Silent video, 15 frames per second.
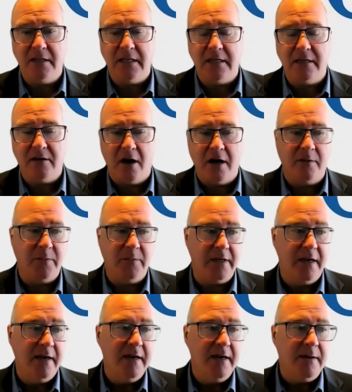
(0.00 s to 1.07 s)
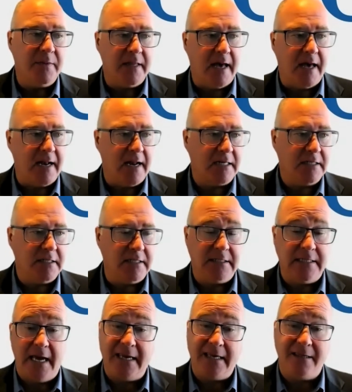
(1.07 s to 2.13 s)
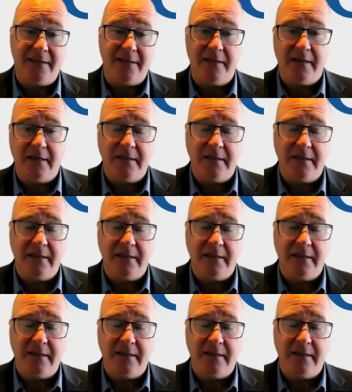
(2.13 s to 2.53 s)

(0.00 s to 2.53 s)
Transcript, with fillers: the economy, but that actually tanked the,